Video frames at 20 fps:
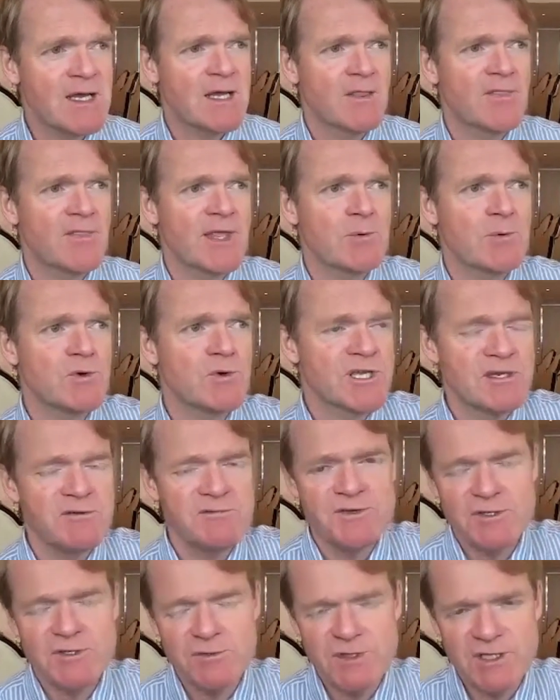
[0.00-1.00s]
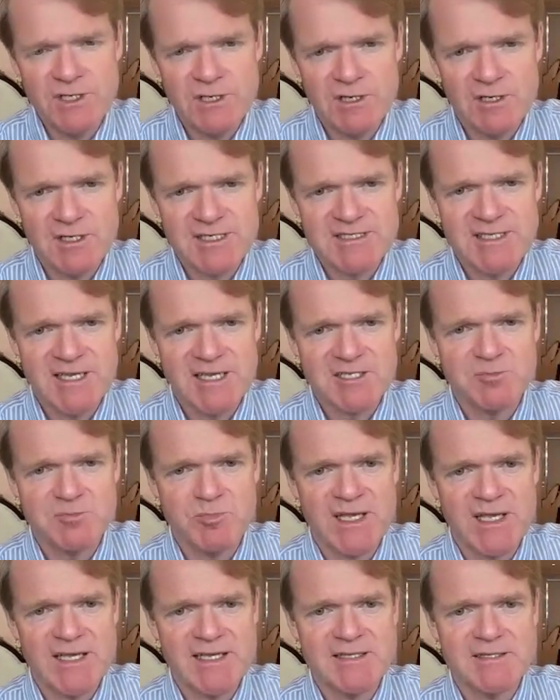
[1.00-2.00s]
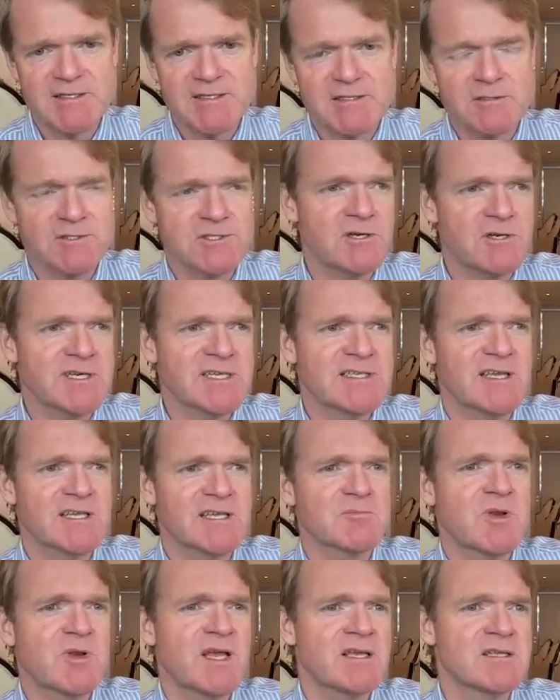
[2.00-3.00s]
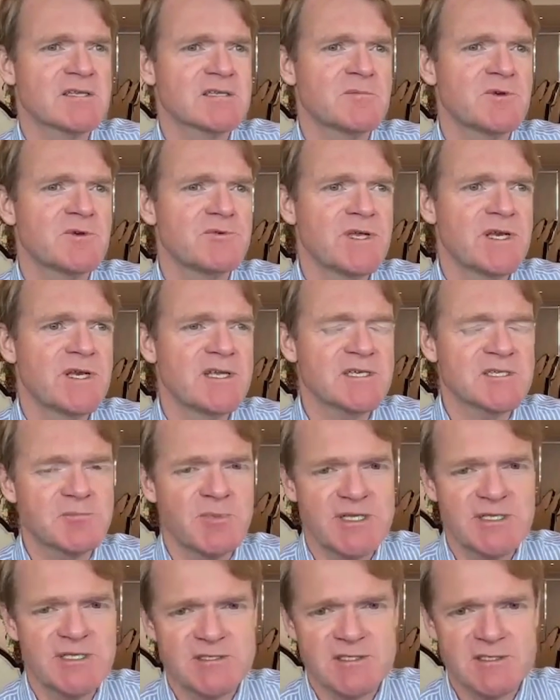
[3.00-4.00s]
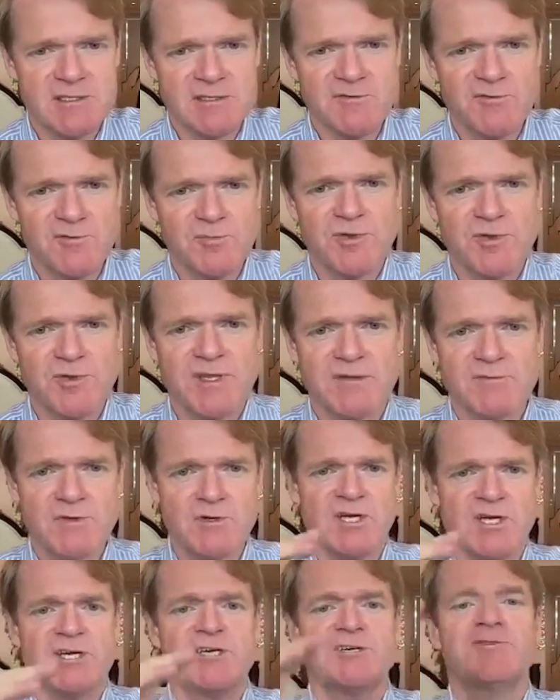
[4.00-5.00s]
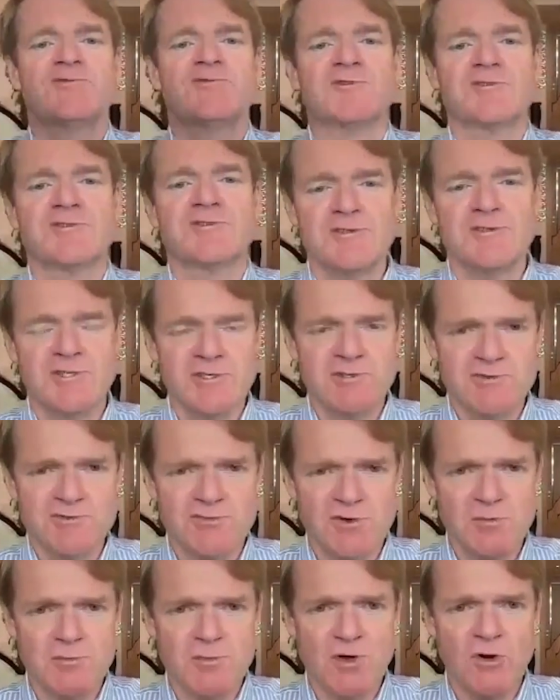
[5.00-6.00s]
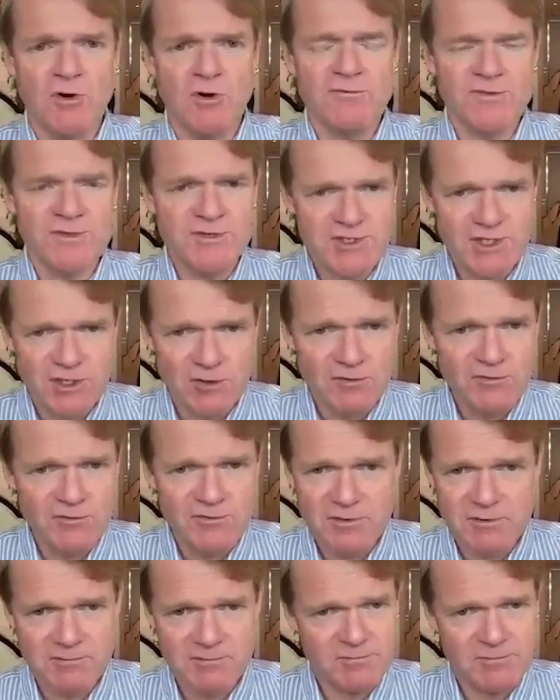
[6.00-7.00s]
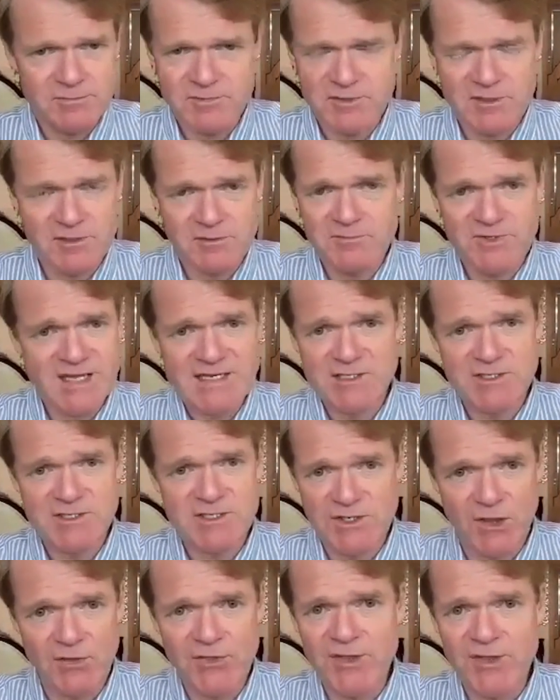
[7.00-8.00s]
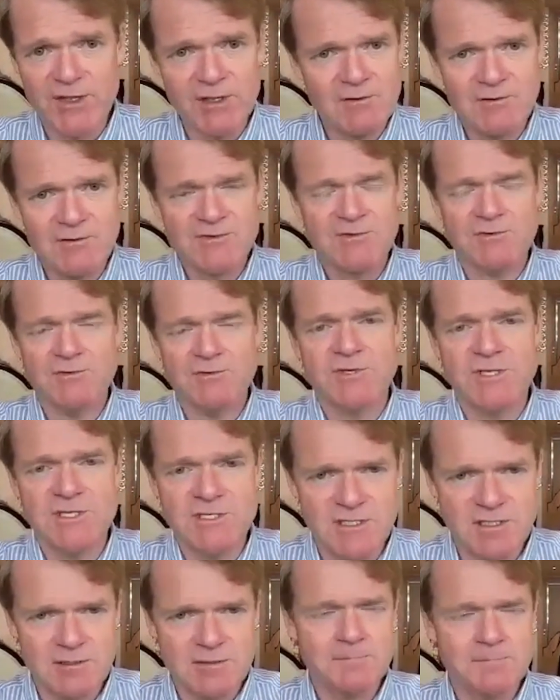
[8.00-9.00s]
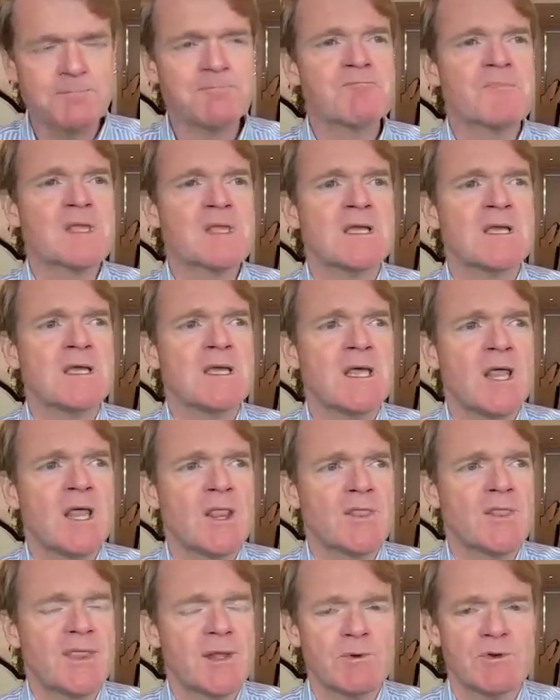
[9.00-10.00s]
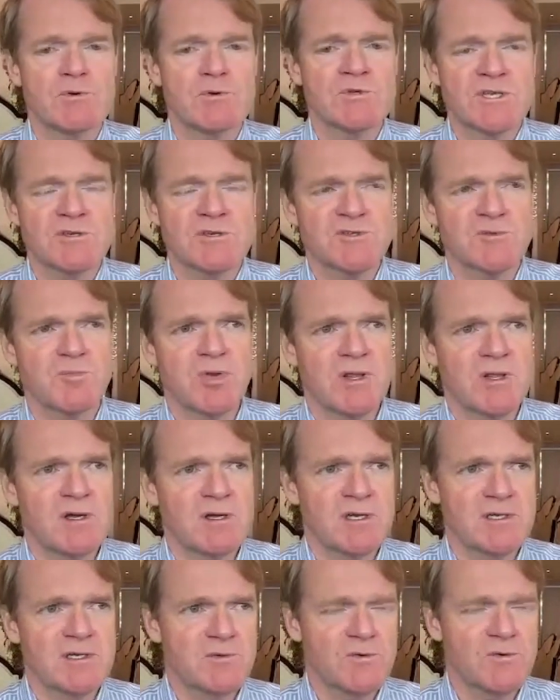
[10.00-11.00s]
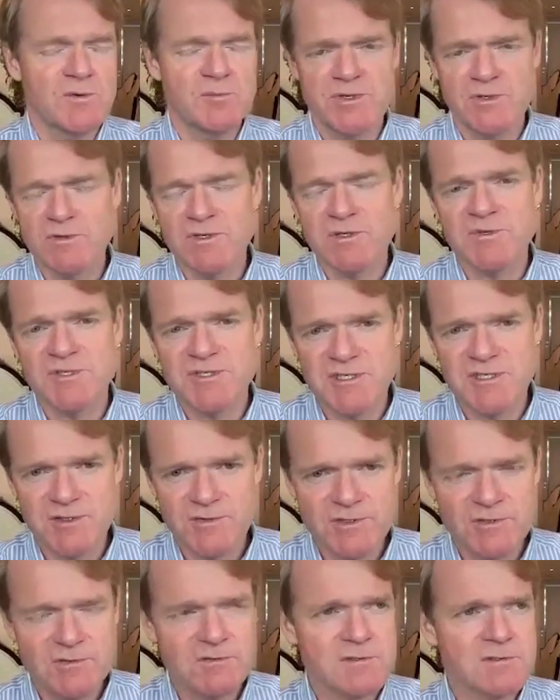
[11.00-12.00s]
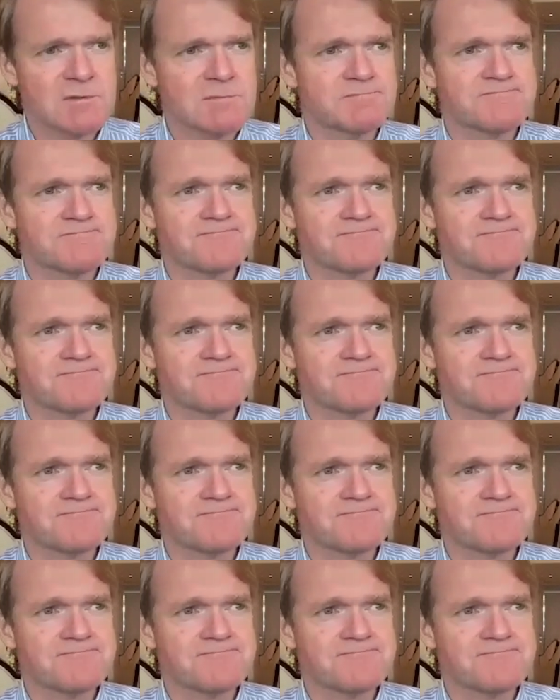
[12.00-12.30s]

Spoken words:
they will give you the architect's plans, because architect's plans can be really expensive, but they've got hundreds to choose from off the shelf, next to nothing, because they're already done. They will also supply all the building materials.